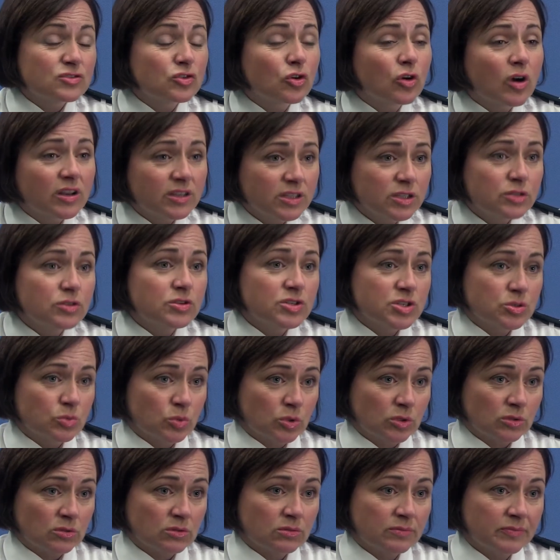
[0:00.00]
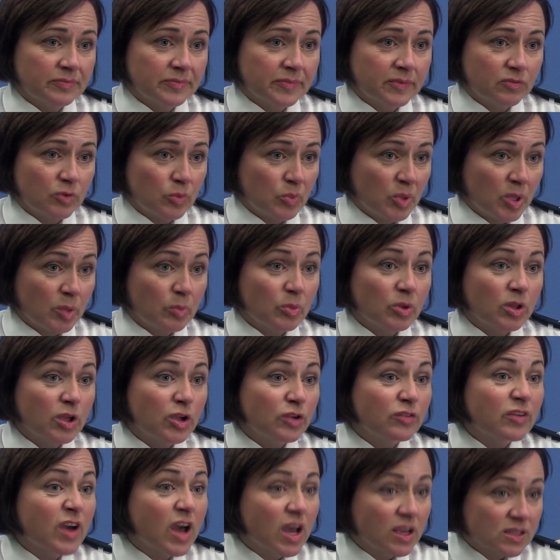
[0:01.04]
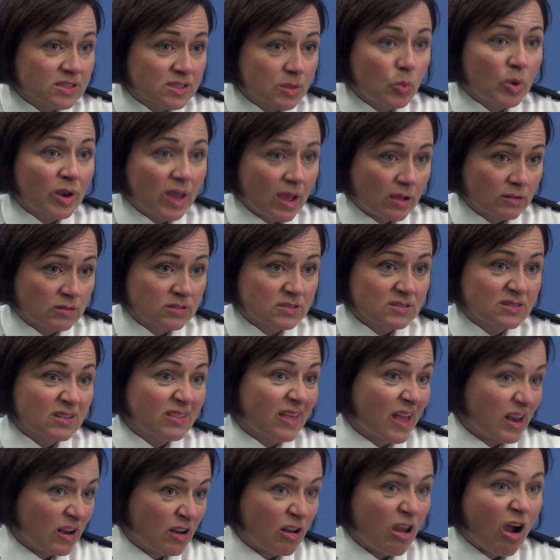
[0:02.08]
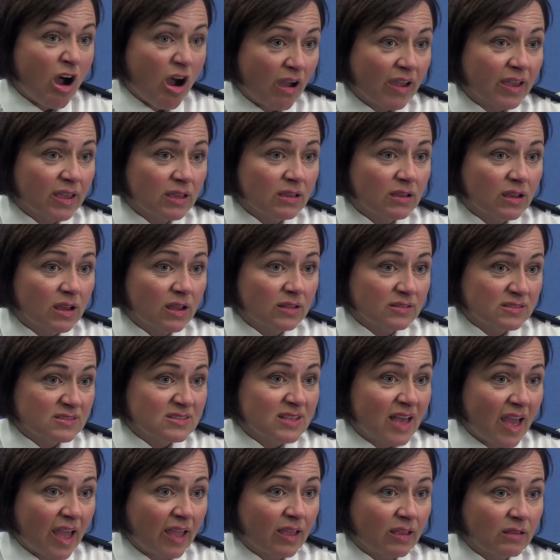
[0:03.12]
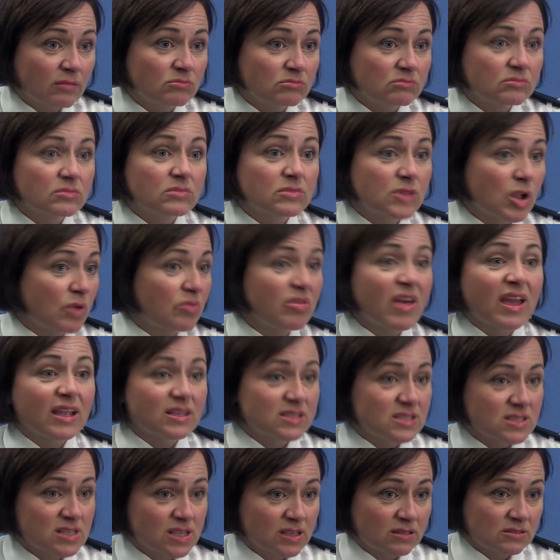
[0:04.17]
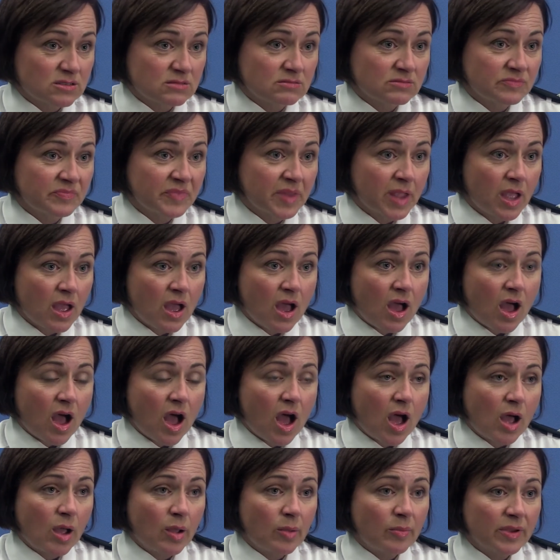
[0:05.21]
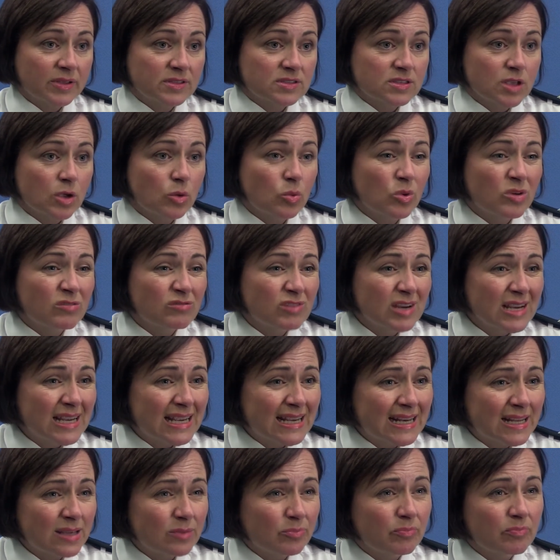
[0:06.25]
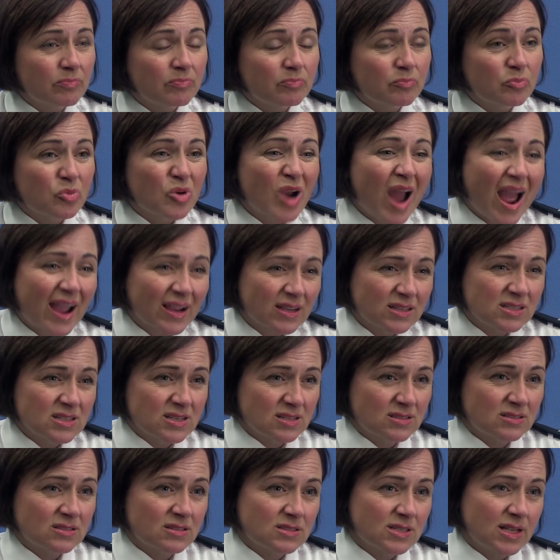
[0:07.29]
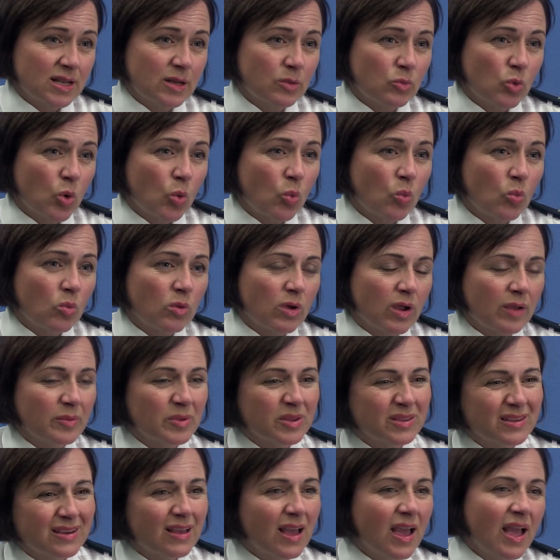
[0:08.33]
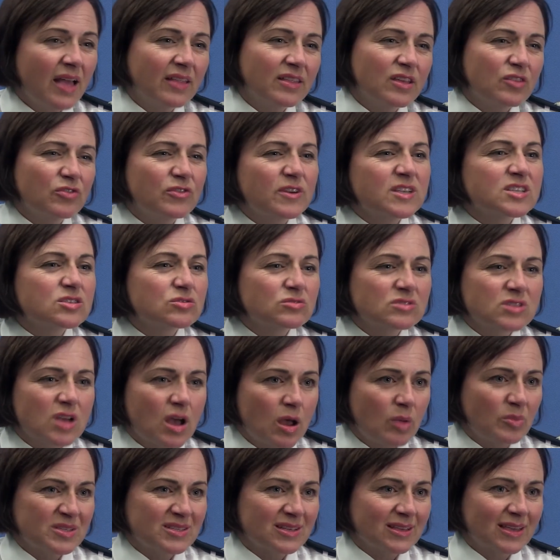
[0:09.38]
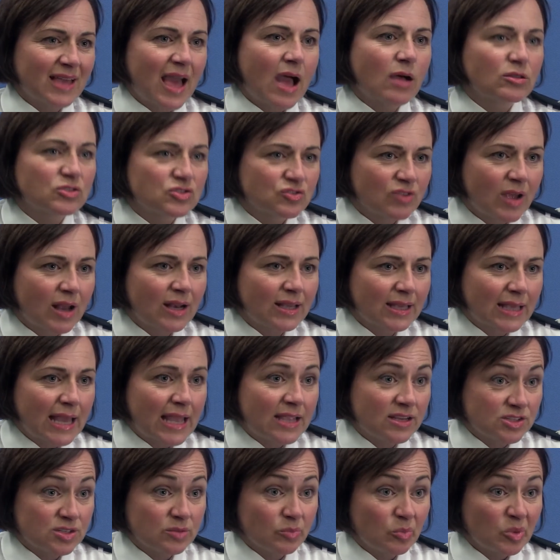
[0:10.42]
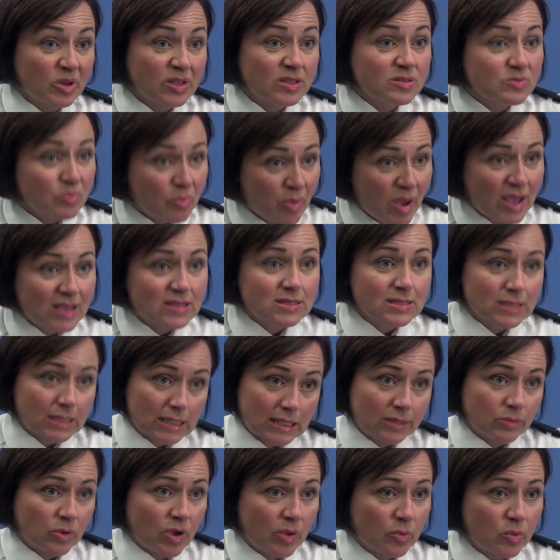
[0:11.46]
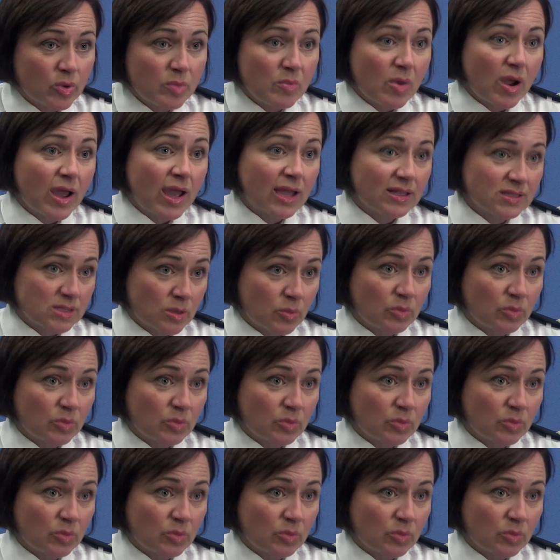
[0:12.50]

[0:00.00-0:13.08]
not unusual for people who've hurt someone else to then lie and say, no, they did it. And so we're really practiced at dealing more. I mean, the official term is a counter-allegation, but it's basically where we might end